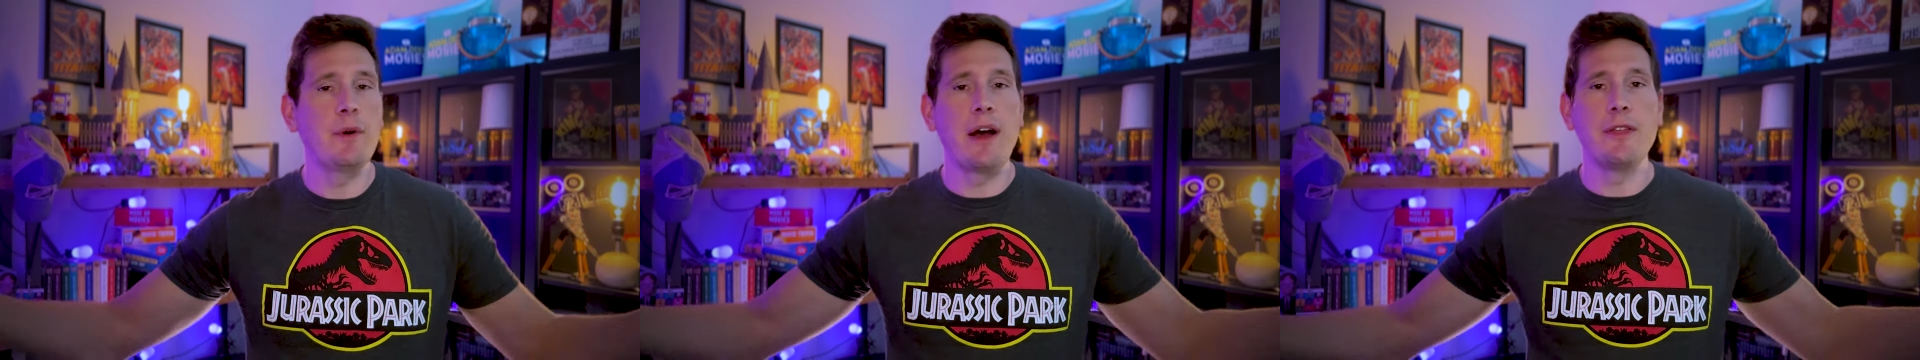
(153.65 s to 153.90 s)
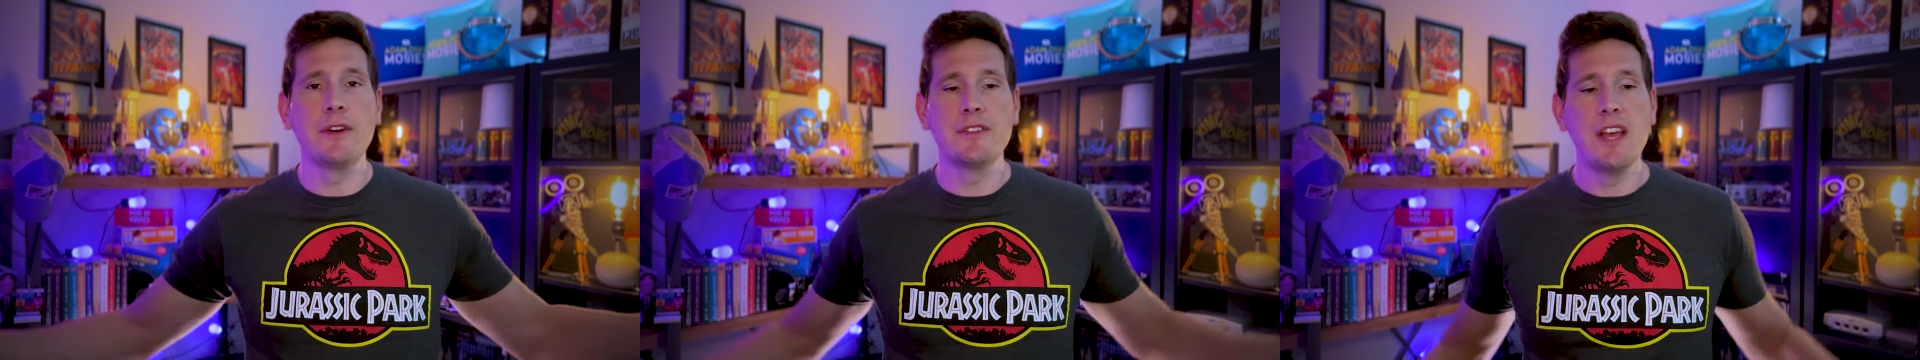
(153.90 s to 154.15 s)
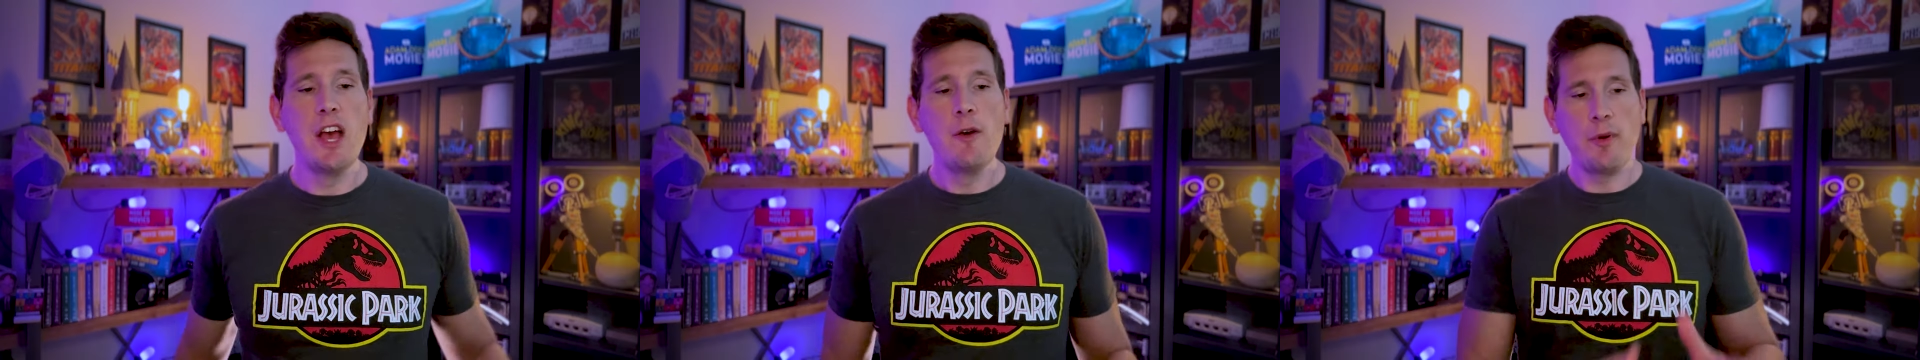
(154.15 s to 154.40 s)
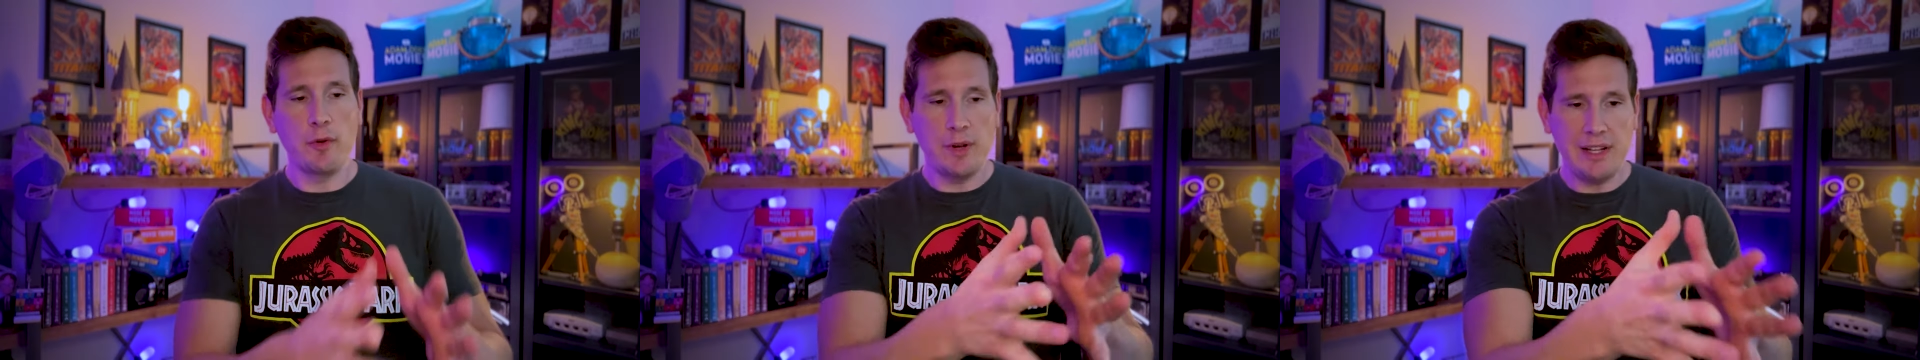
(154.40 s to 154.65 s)
others,
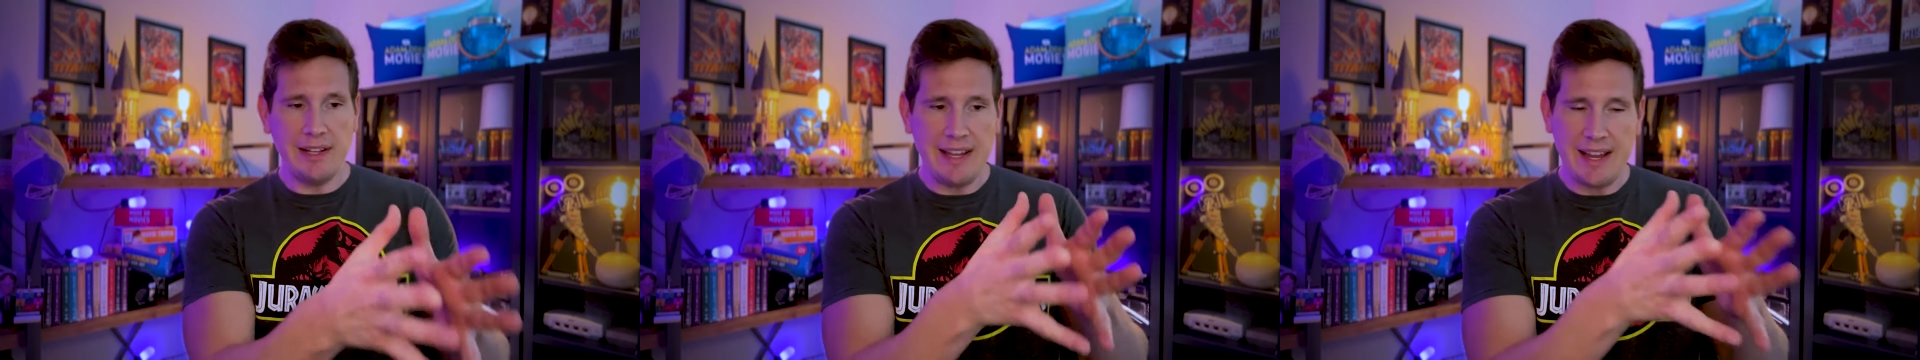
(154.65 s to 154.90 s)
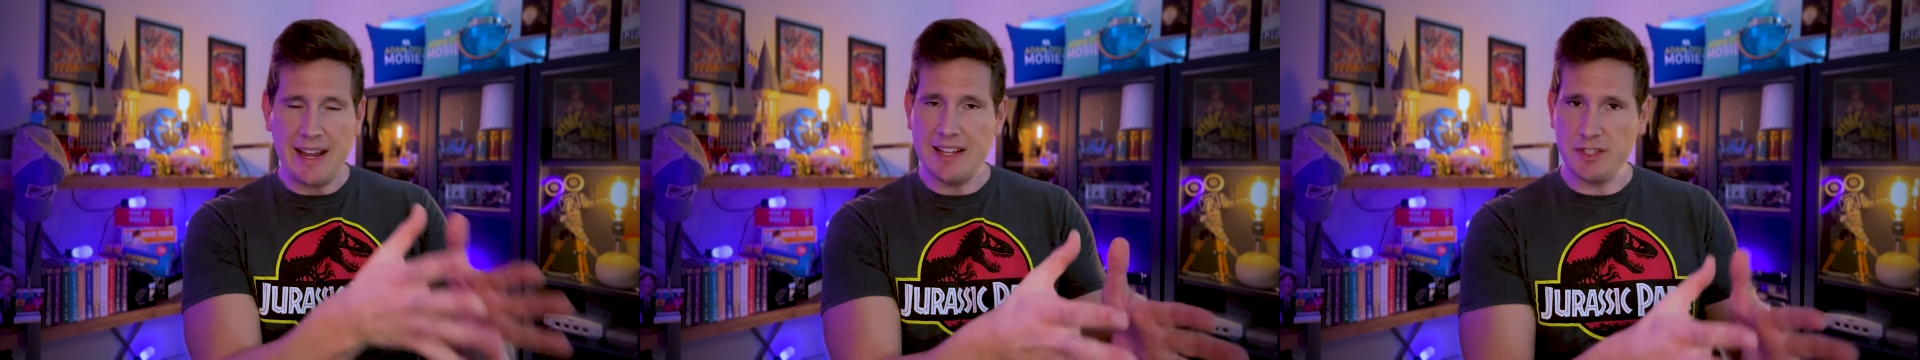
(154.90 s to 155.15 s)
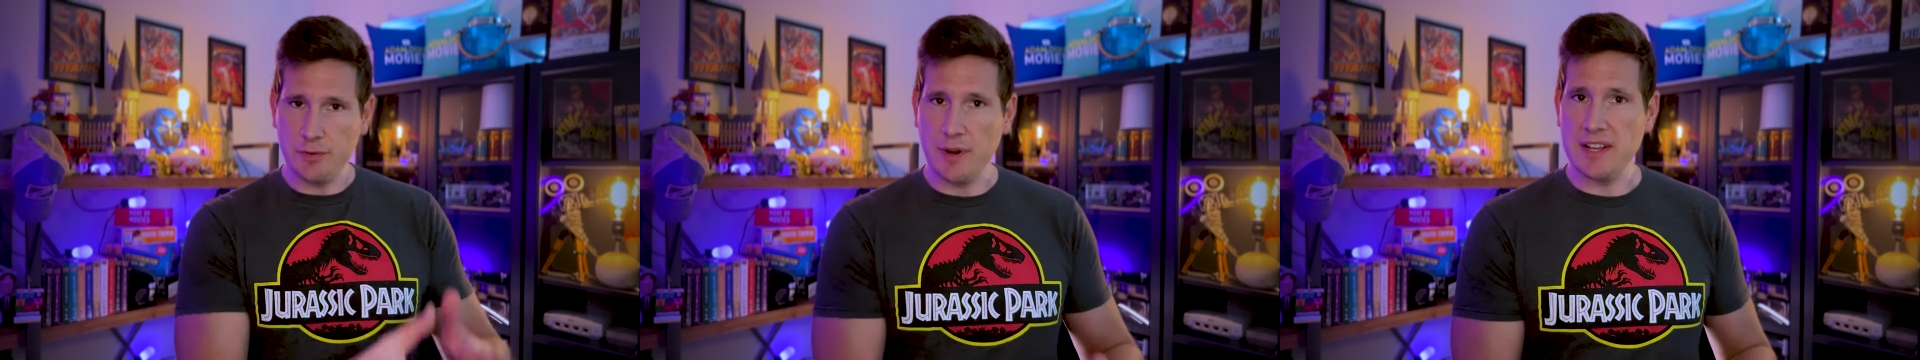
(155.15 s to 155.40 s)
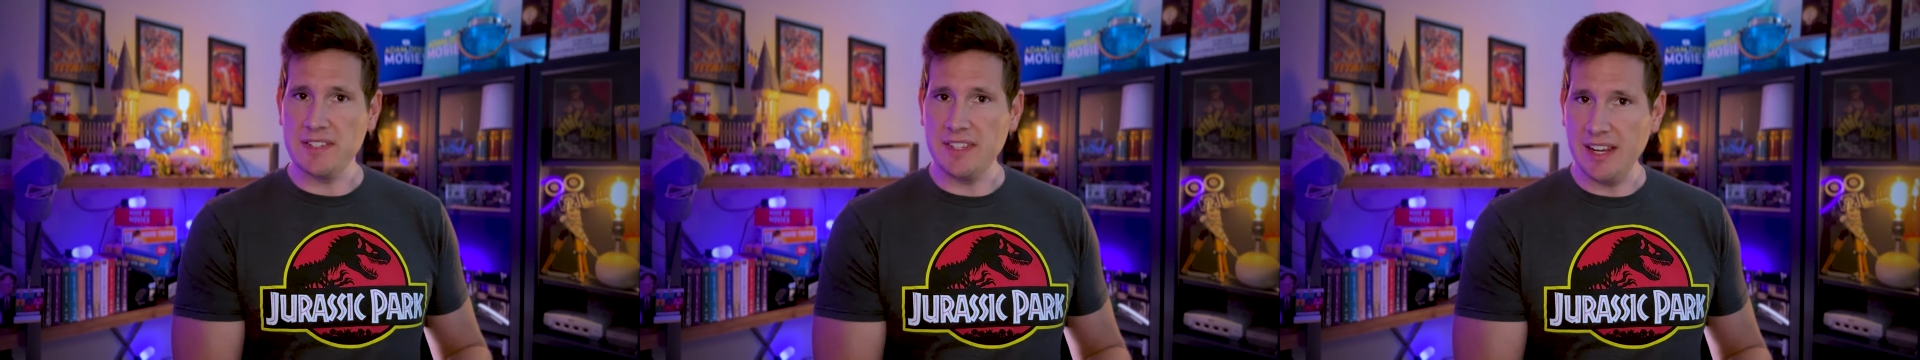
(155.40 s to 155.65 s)
but really it's
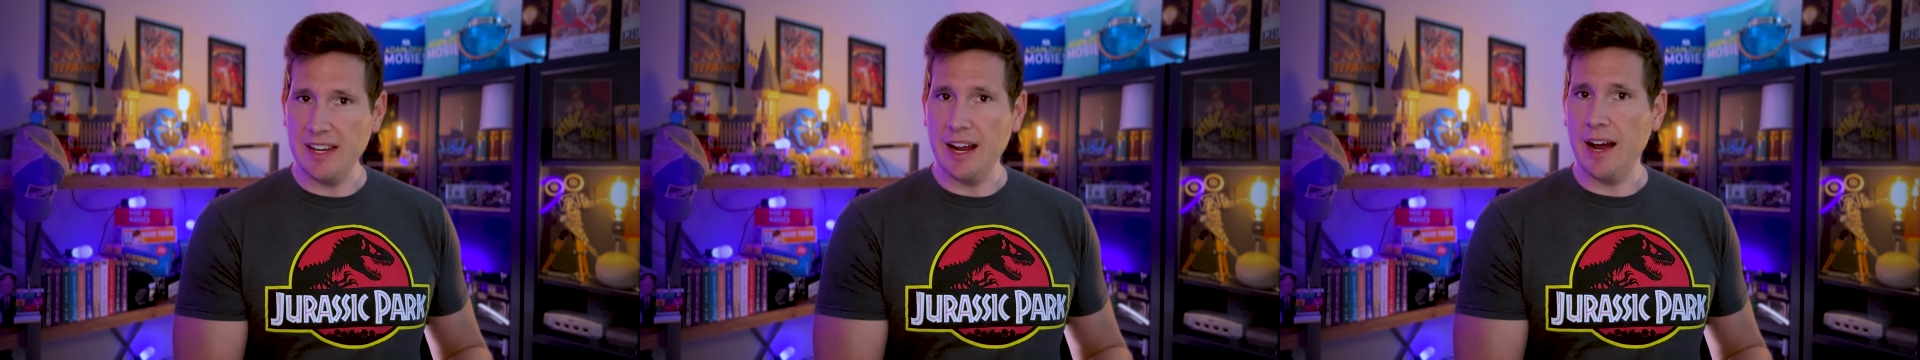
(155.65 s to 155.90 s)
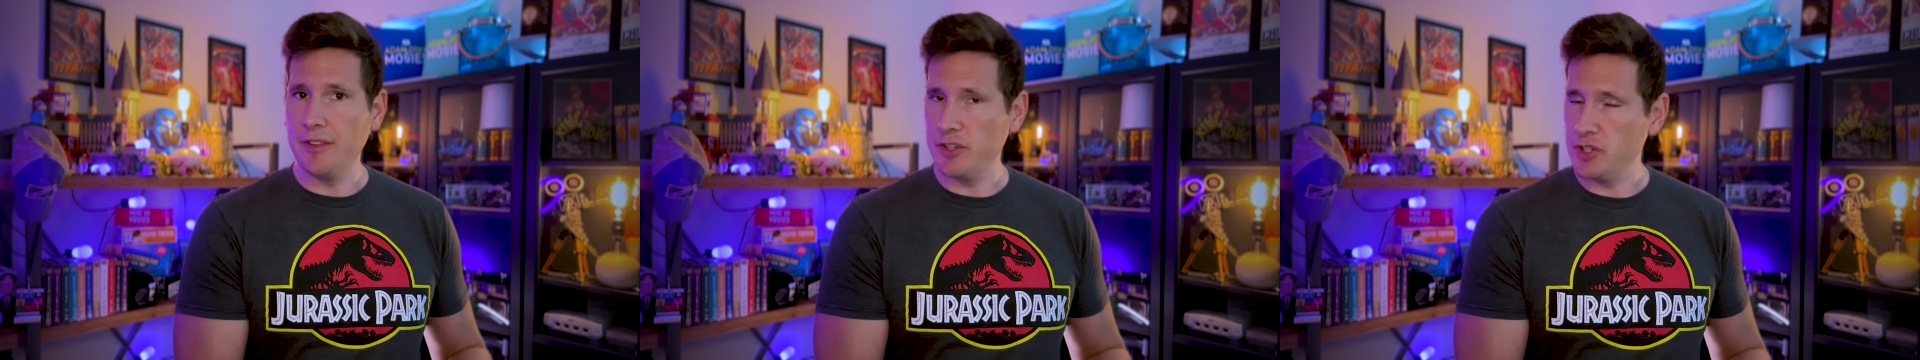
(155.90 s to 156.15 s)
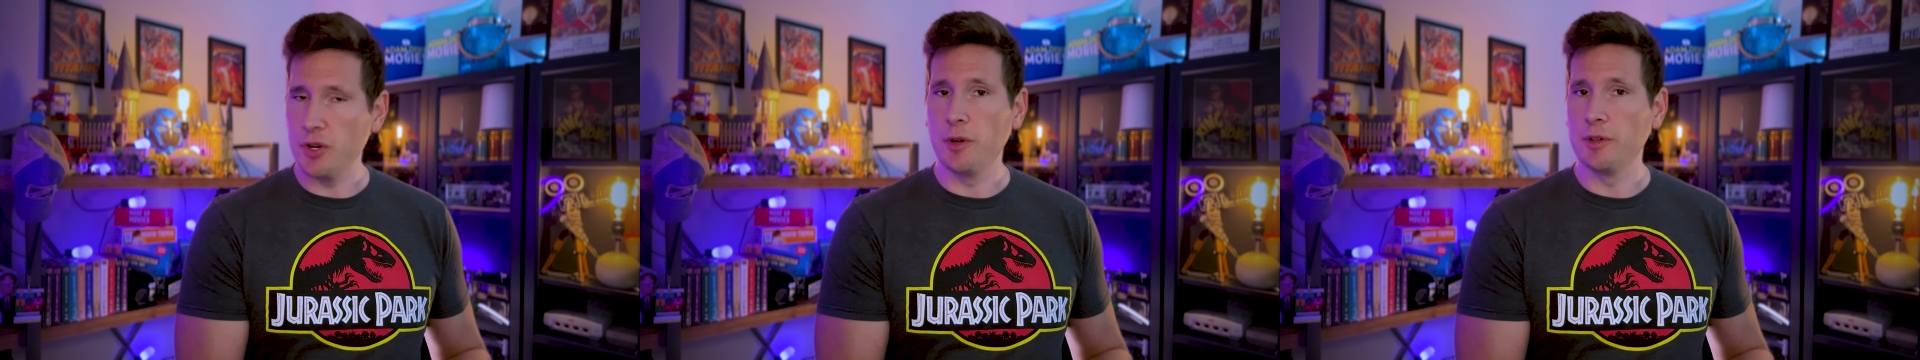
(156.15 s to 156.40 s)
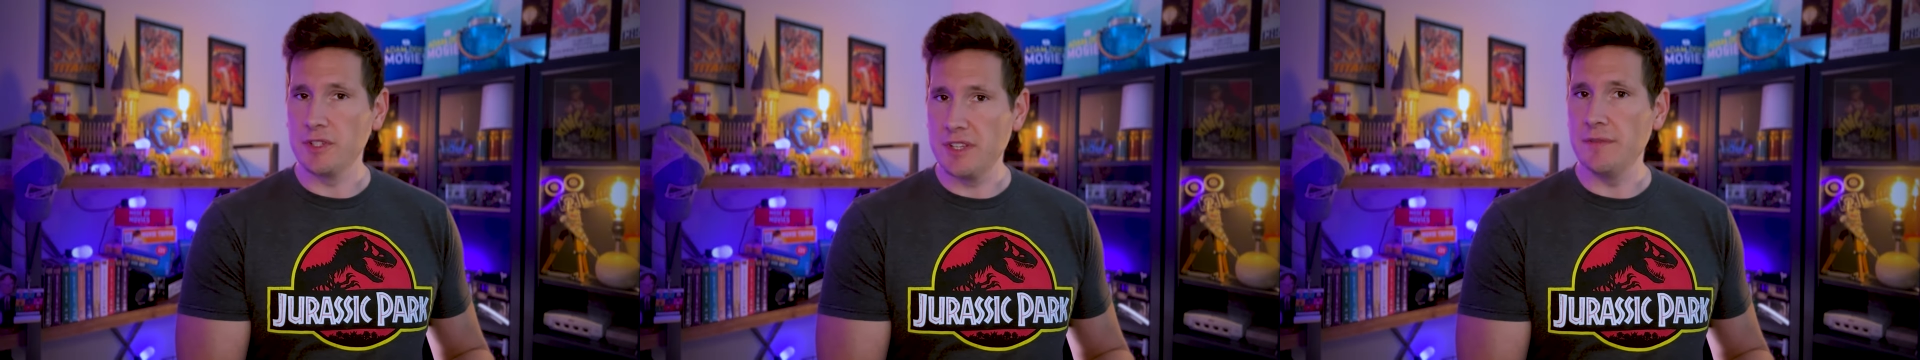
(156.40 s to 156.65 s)
resting on the
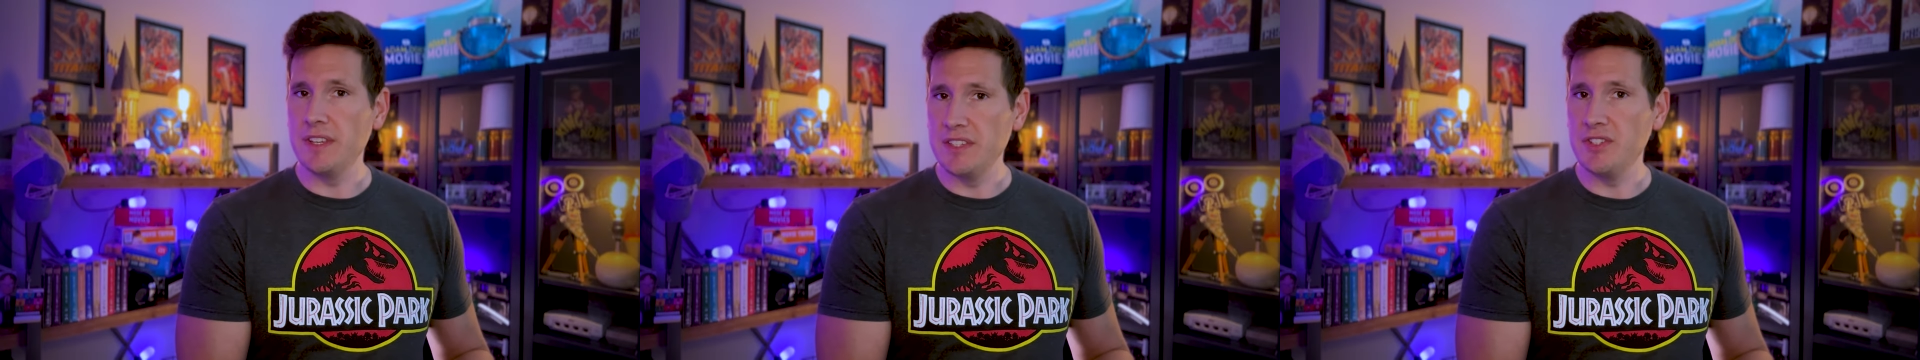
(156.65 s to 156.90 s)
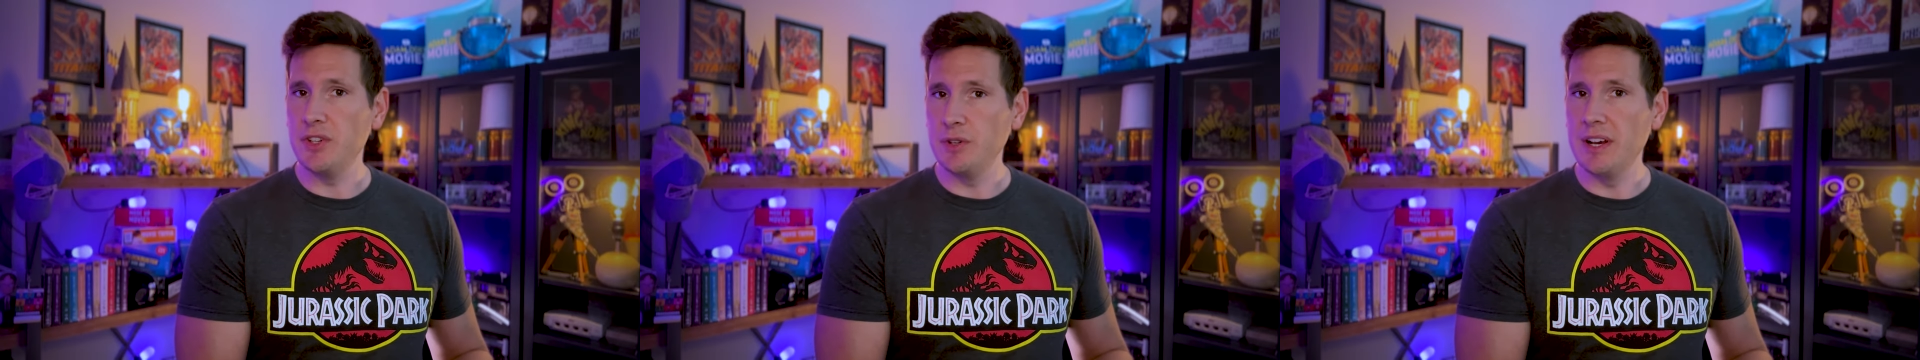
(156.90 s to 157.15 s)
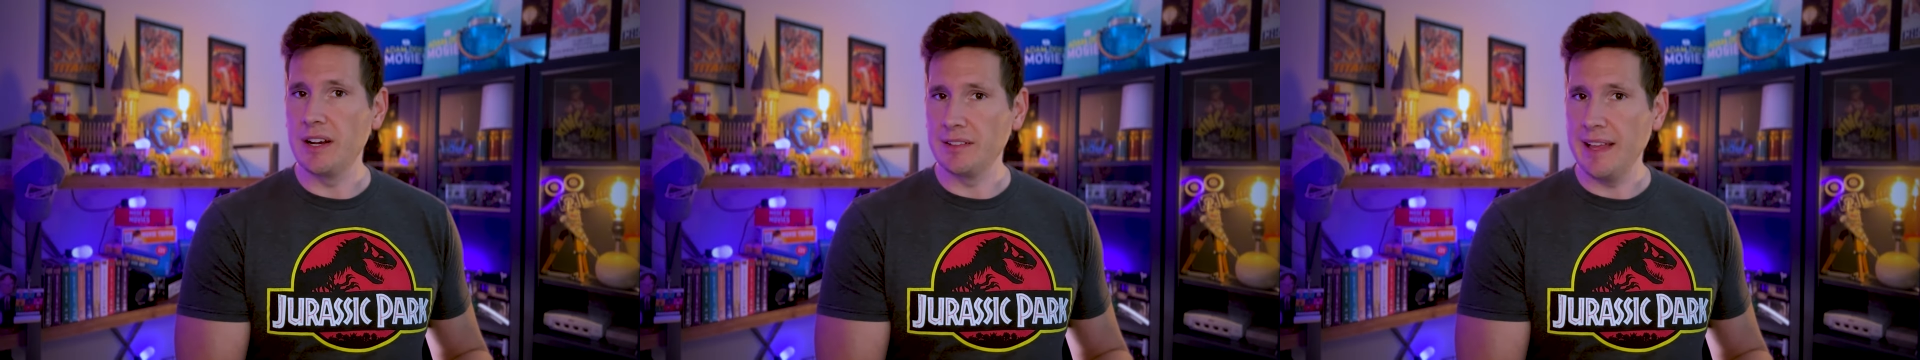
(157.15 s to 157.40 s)
shoulders of these two young